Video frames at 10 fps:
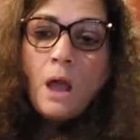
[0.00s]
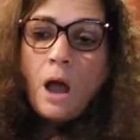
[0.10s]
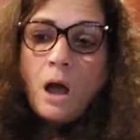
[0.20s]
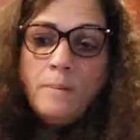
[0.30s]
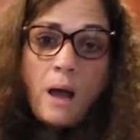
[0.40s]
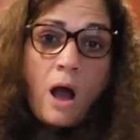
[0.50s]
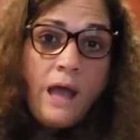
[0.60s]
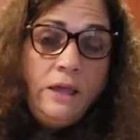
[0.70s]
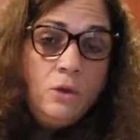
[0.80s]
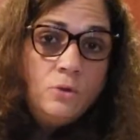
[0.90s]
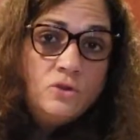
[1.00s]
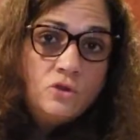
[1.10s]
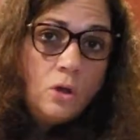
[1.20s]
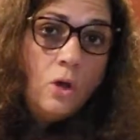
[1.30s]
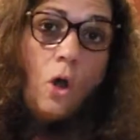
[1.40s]
I
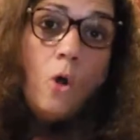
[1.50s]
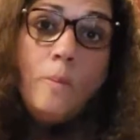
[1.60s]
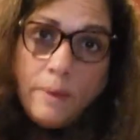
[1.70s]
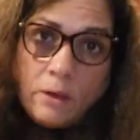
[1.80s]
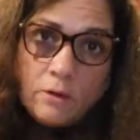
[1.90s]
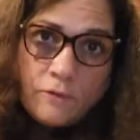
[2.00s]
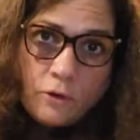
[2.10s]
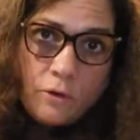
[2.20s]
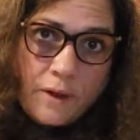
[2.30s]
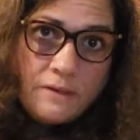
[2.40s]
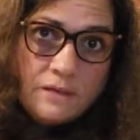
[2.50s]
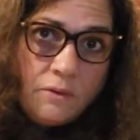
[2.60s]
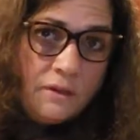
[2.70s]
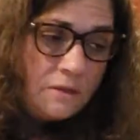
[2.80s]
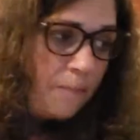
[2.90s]
use oat milk for Lorenzo.
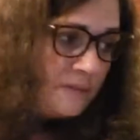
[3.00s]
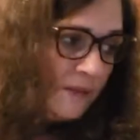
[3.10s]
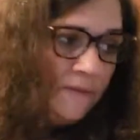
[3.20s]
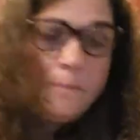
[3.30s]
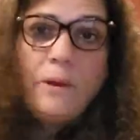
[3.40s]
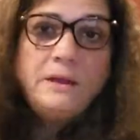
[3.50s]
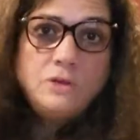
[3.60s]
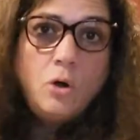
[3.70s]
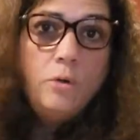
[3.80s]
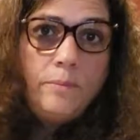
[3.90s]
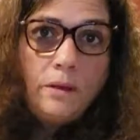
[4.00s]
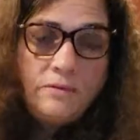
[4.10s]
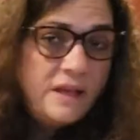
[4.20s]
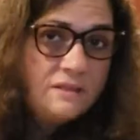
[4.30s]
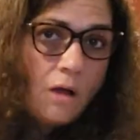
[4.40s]
There's a Pacific brand oat
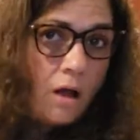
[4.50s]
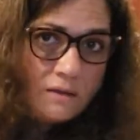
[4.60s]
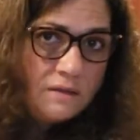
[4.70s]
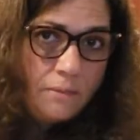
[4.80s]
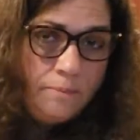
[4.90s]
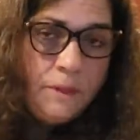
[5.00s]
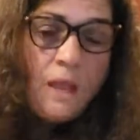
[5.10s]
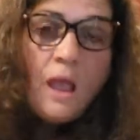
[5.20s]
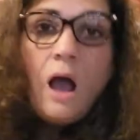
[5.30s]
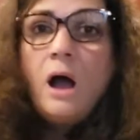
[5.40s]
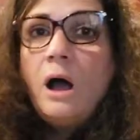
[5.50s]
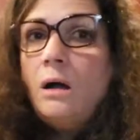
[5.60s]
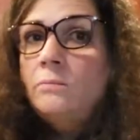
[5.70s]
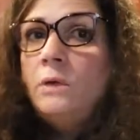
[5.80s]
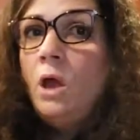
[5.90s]
milk that's awesome.
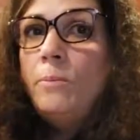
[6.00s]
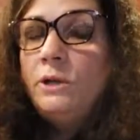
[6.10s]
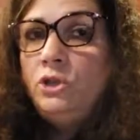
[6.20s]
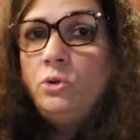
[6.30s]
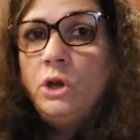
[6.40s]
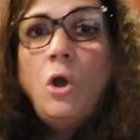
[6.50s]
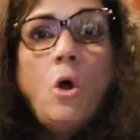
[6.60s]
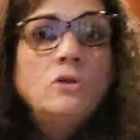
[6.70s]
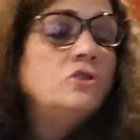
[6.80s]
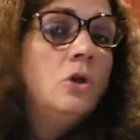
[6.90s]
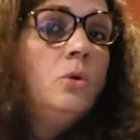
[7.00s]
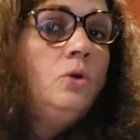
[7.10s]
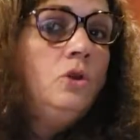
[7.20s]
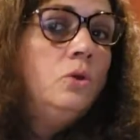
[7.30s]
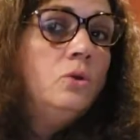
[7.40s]
But you can also
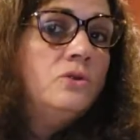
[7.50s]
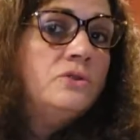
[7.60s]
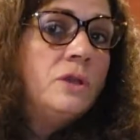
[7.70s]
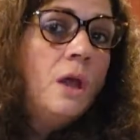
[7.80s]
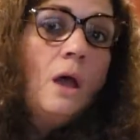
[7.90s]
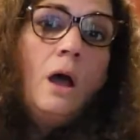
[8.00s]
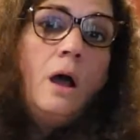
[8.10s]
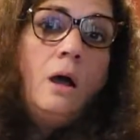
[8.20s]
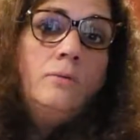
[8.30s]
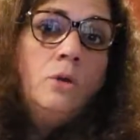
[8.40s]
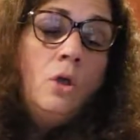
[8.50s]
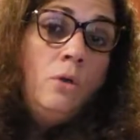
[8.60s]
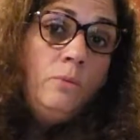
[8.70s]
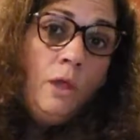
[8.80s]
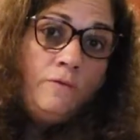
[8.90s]
use
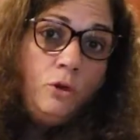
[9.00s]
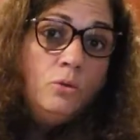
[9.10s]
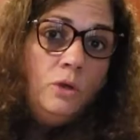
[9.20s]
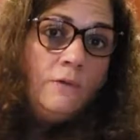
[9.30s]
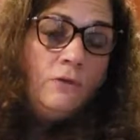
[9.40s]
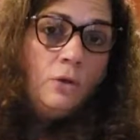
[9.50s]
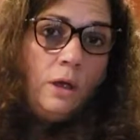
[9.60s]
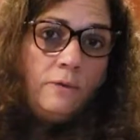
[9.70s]
if your